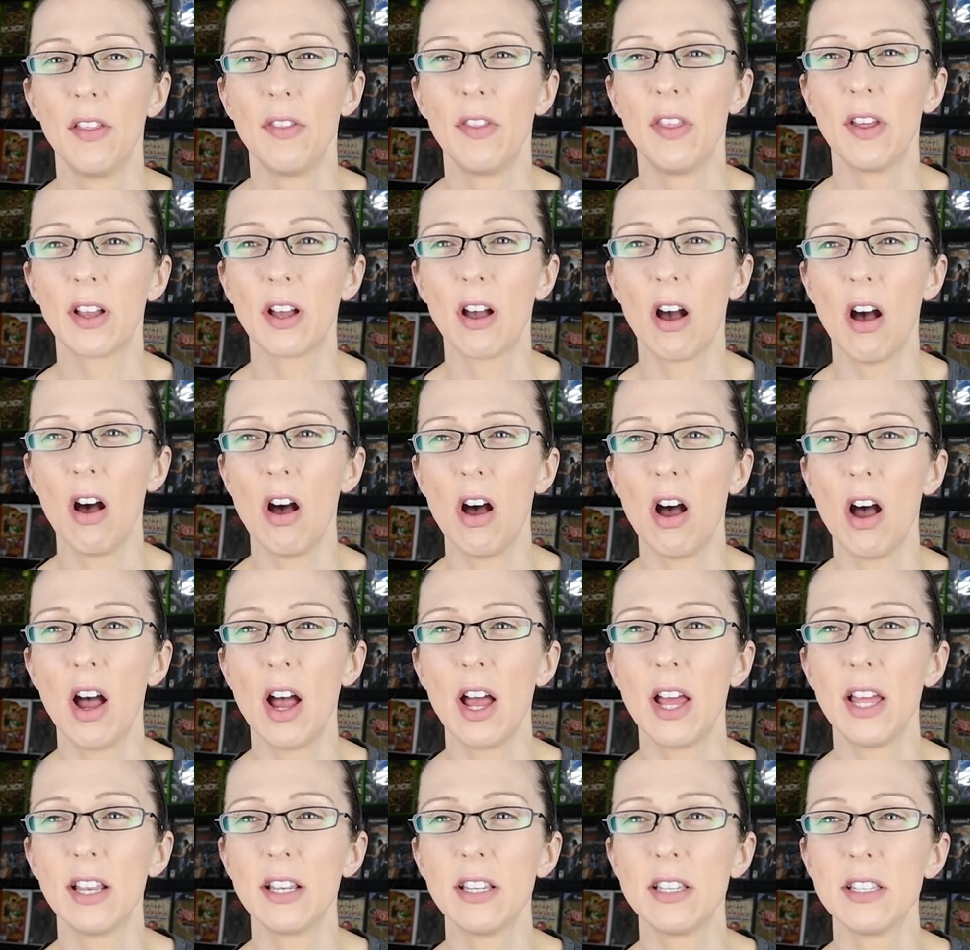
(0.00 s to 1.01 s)
The
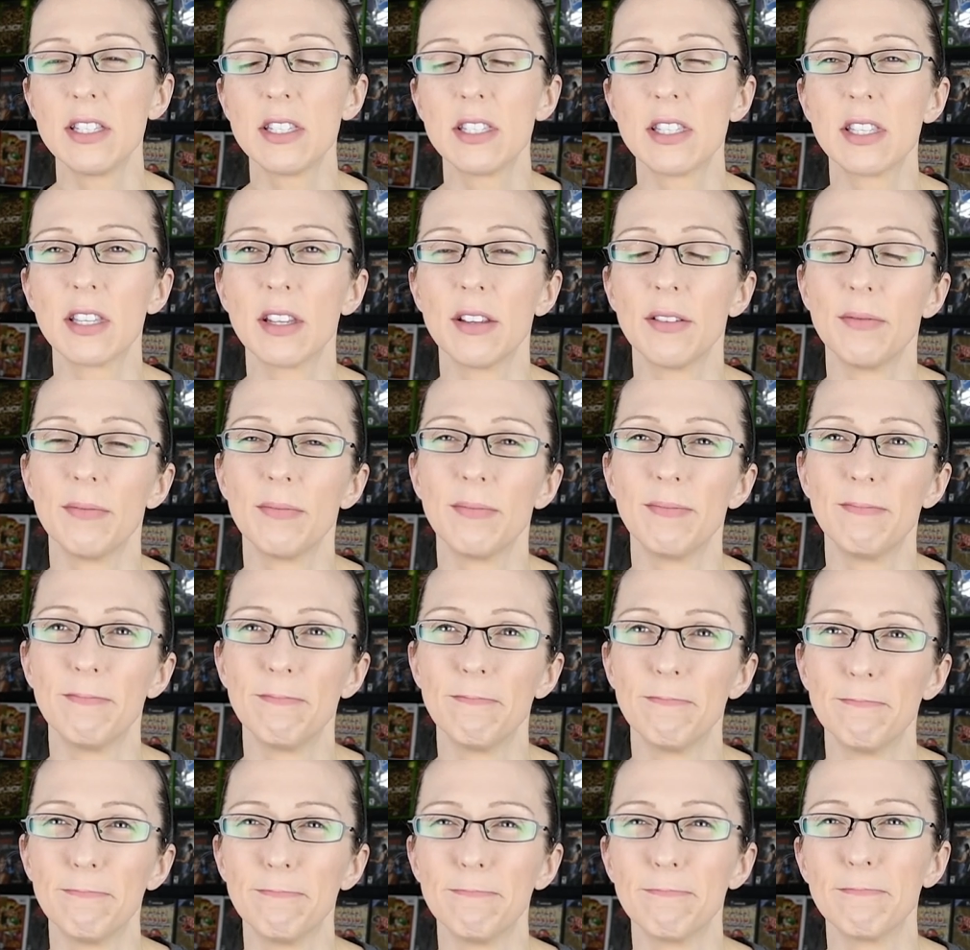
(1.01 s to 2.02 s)
cons,
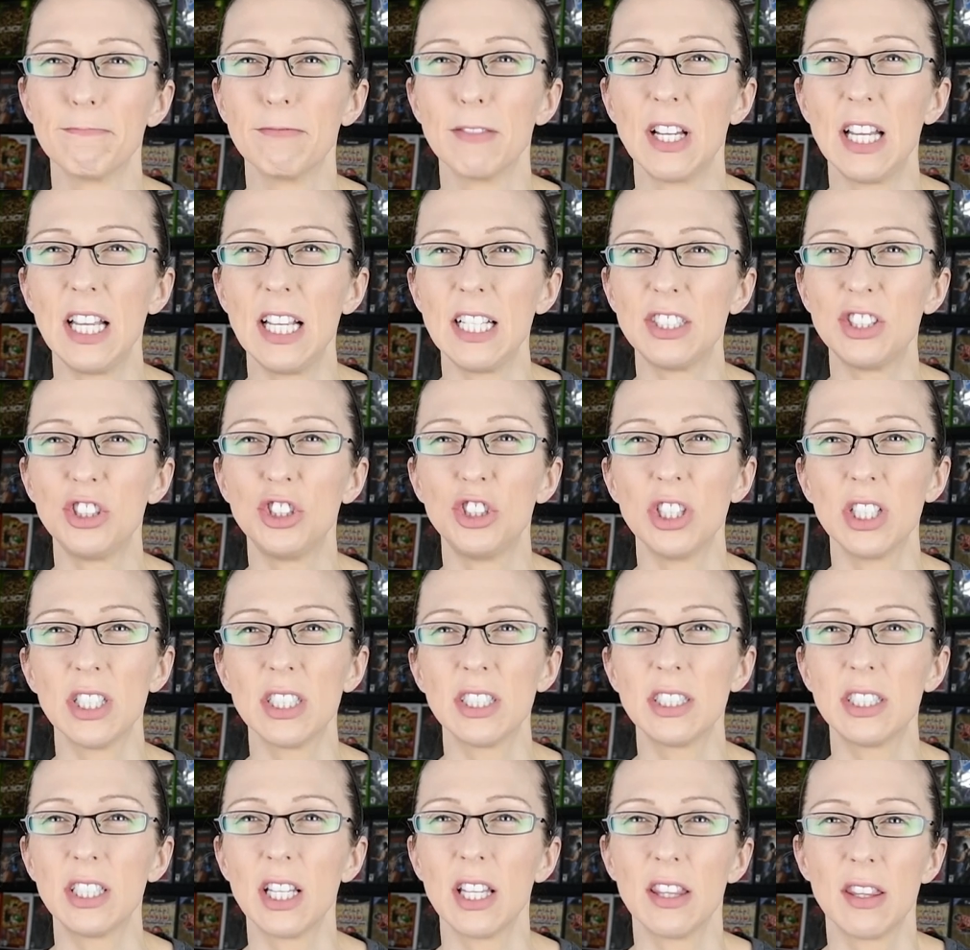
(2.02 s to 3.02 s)
it's
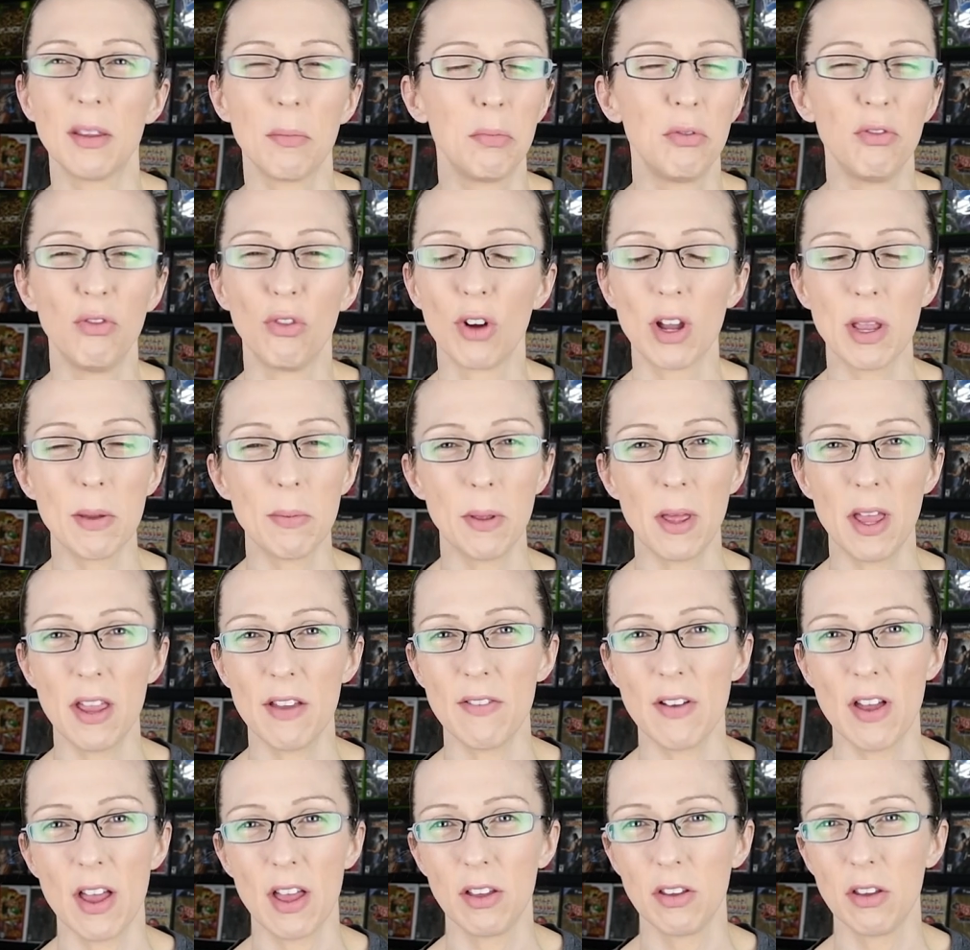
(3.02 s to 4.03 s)
just the replay
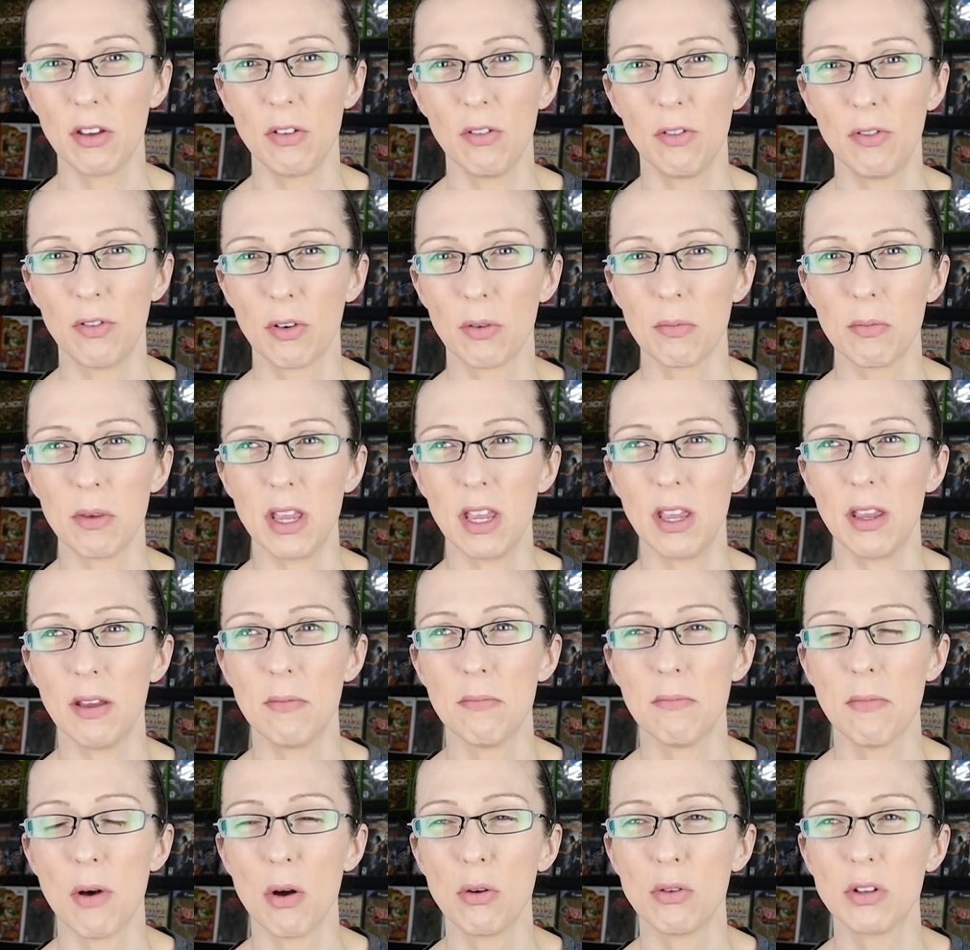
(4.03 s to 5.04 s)
value for me
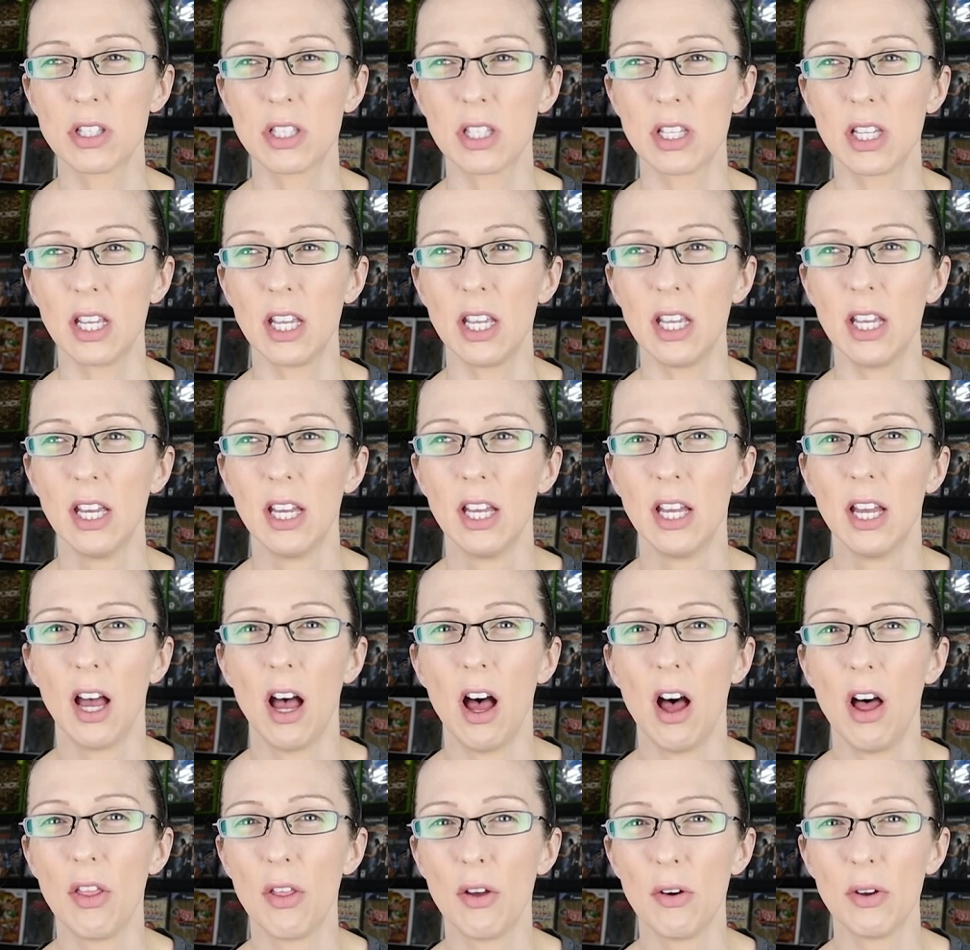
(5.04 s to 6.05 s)
mostly.
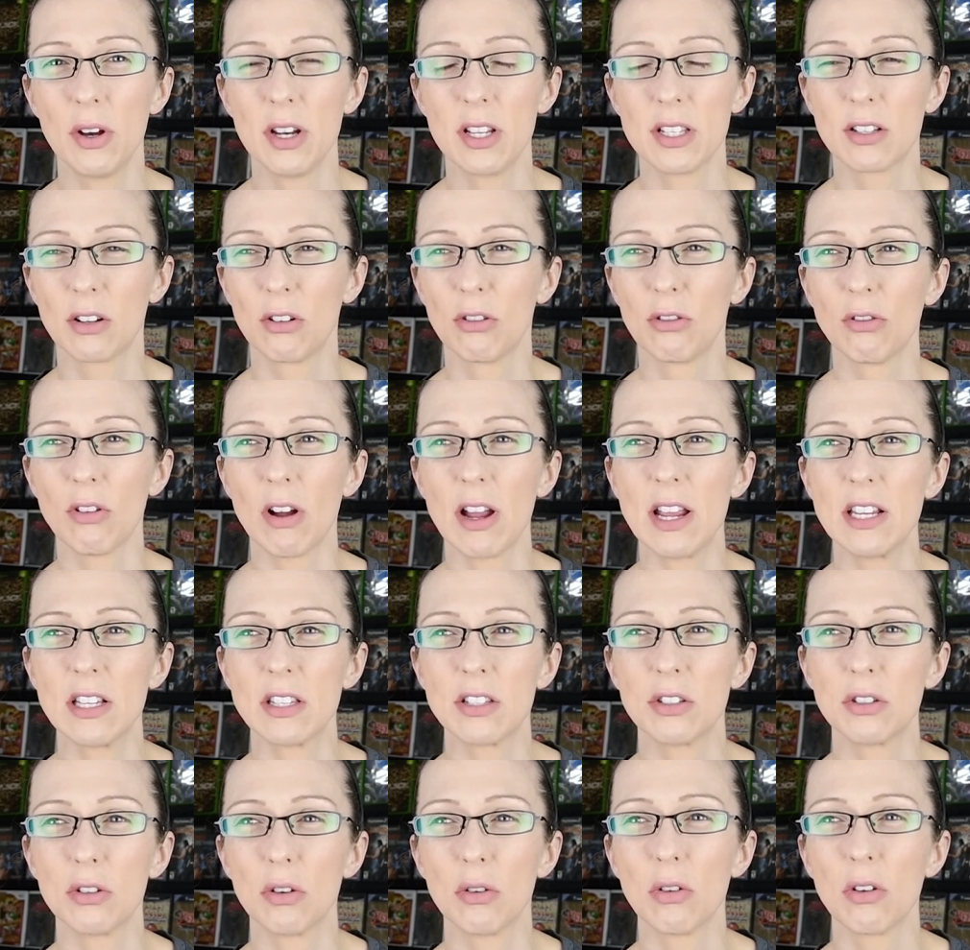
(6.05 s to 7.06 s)
Although it is a great
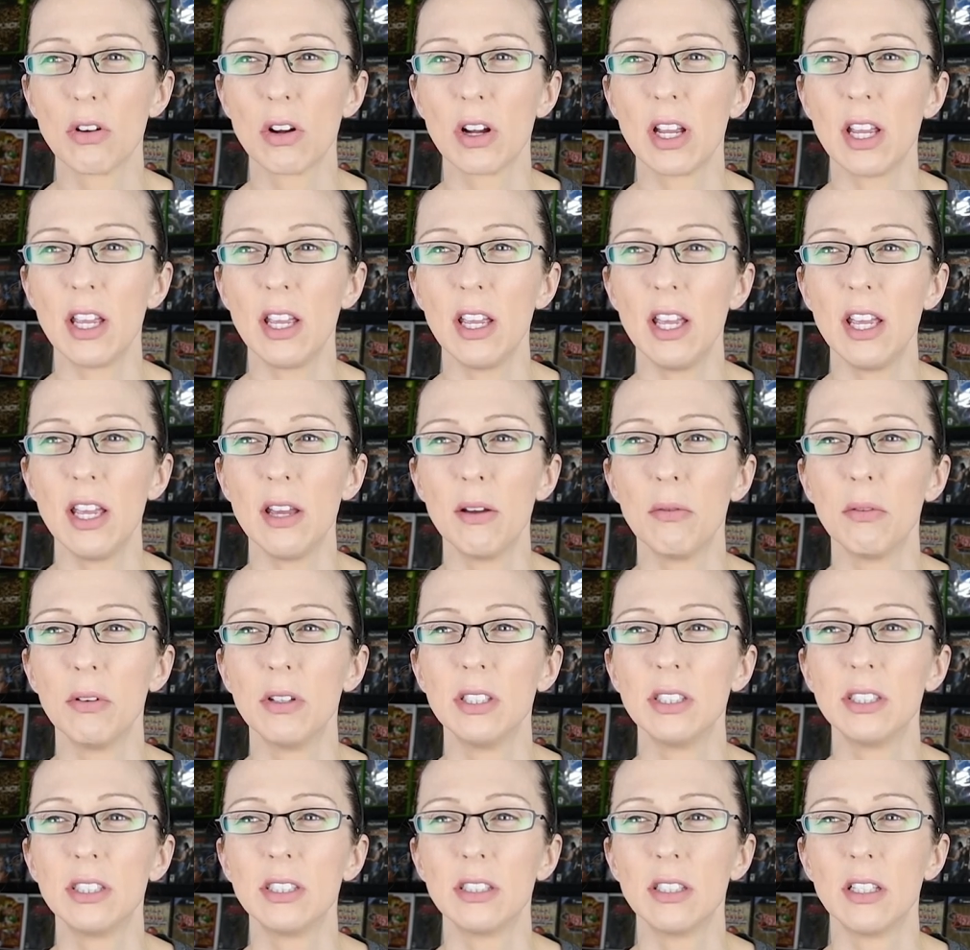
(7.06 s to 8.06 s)
story, it
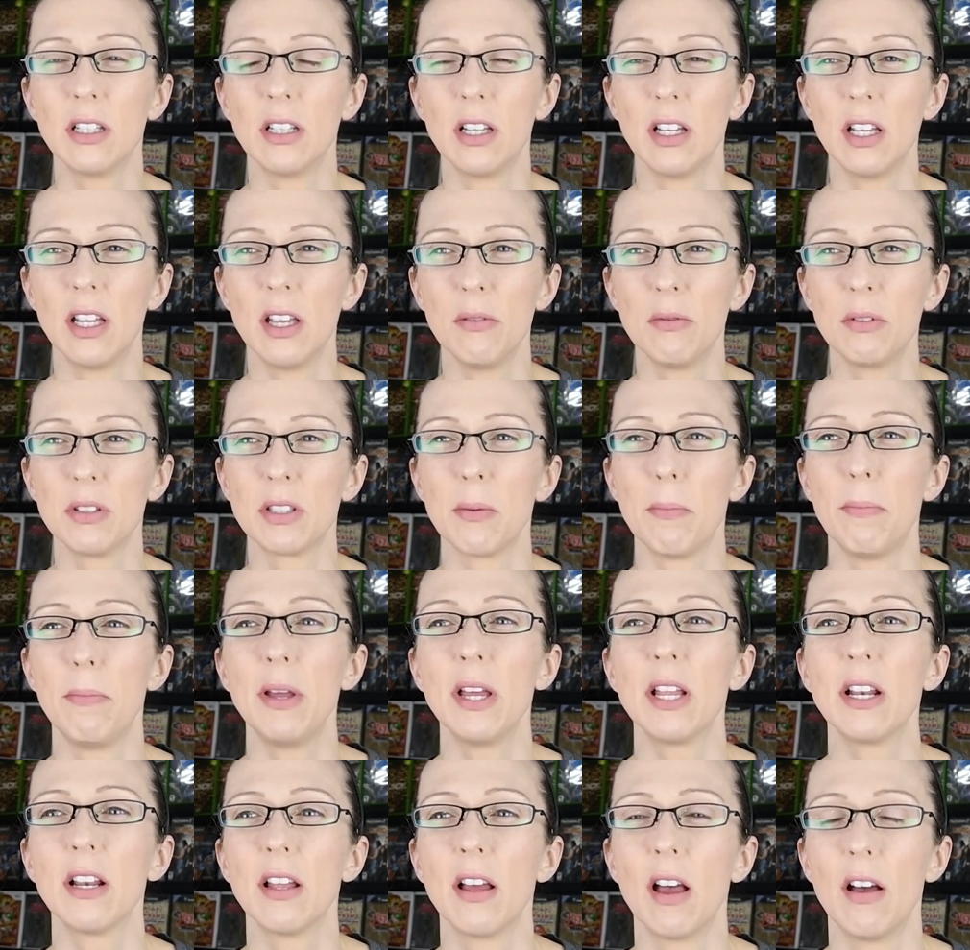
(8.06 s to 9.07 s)
was a
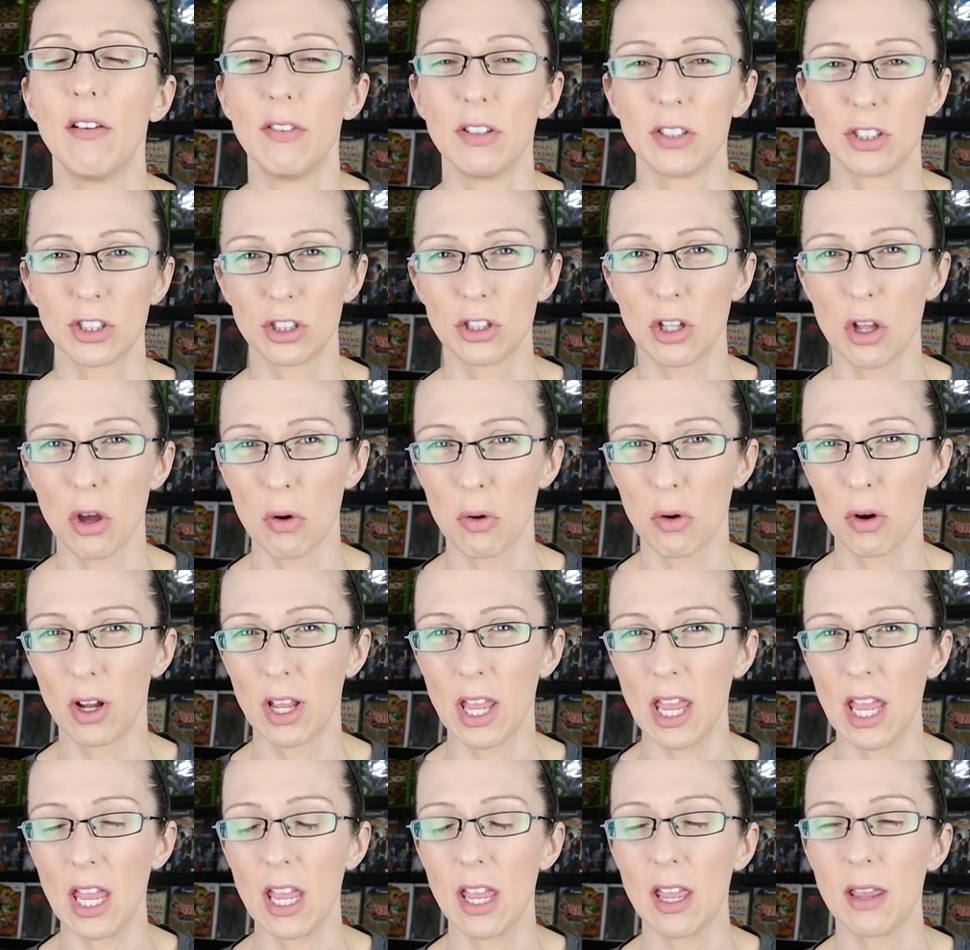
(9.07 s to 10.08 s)
bit of a slower
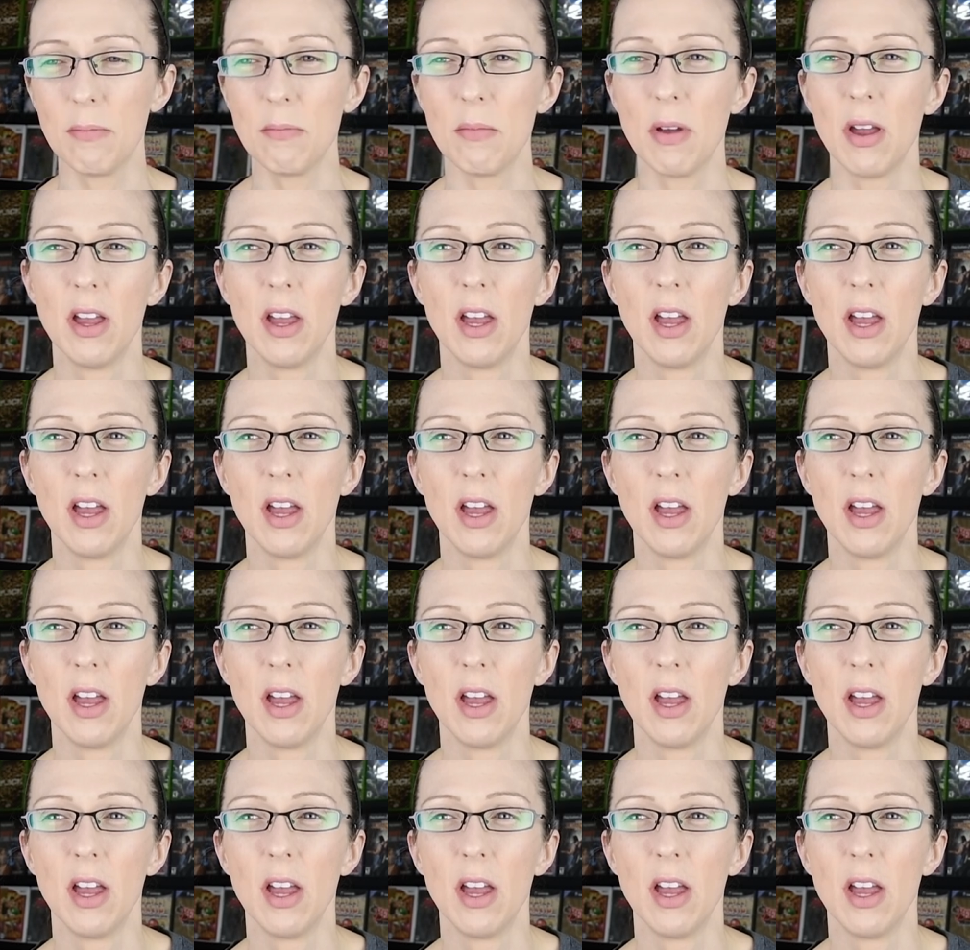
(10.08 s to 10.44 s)
game.